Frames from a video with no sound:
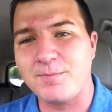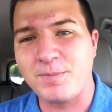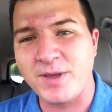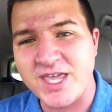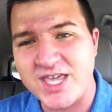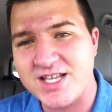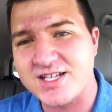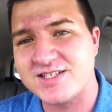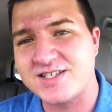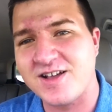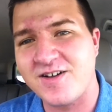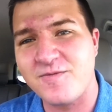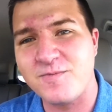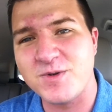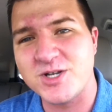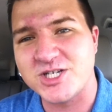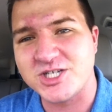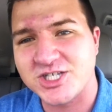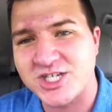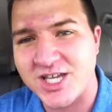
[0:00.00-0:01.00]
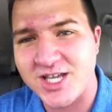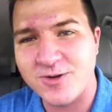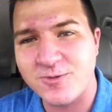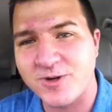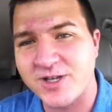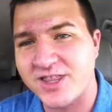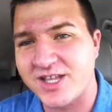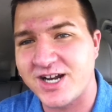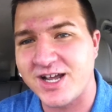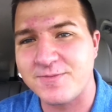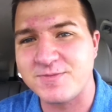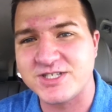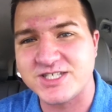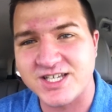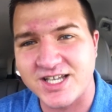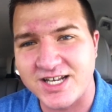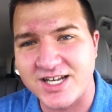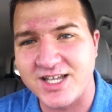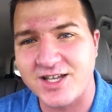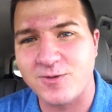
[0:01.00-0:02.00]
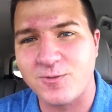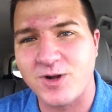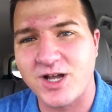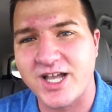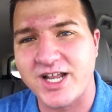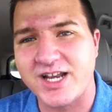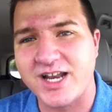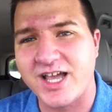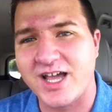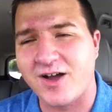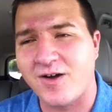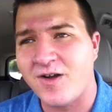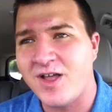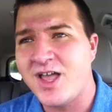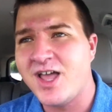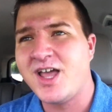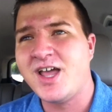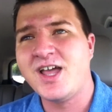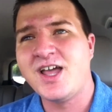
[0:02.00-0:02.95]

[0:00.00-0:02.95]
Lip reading: piece of machinery that I'm sitting in right now.